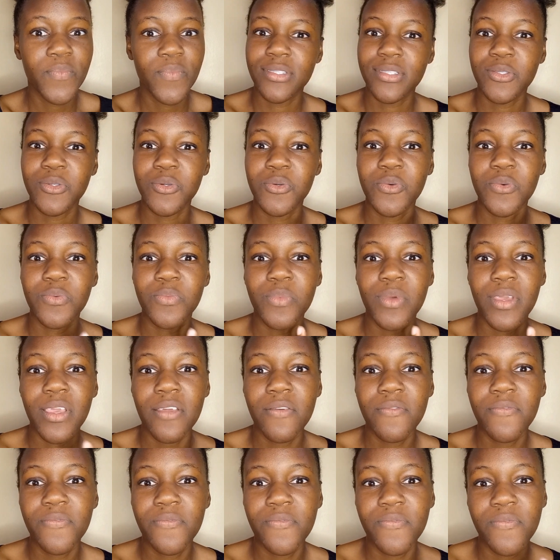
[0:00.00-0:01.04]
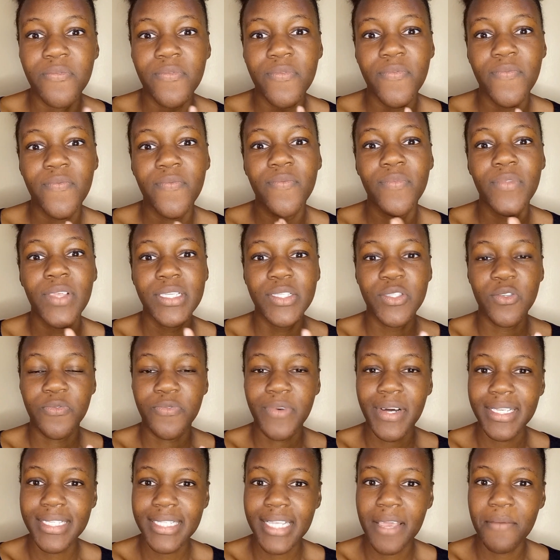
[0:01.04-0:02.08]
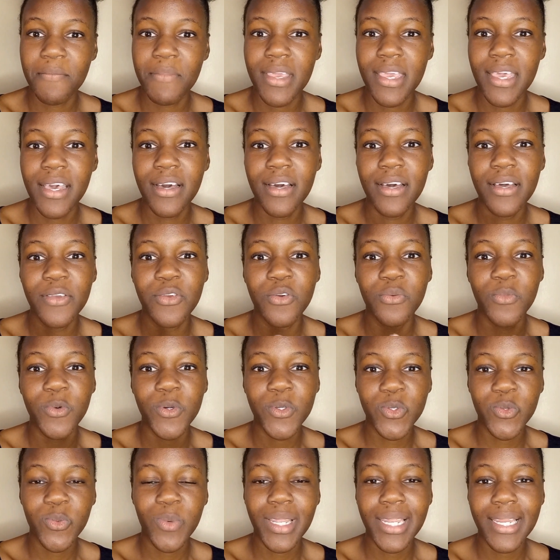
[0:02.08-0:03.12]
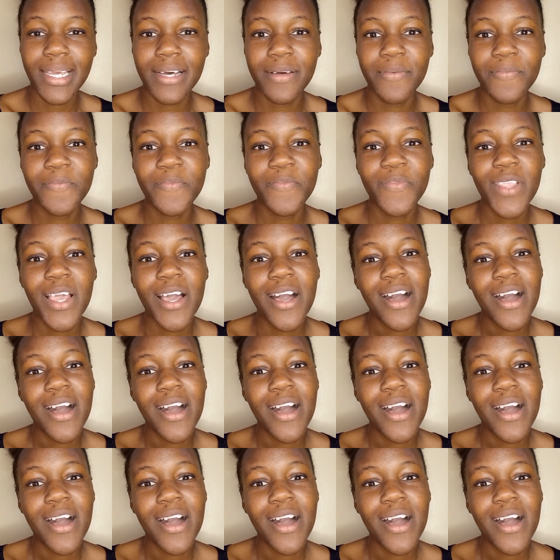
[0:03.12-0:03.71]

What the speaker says: So if this is your first time here, you're most welcome.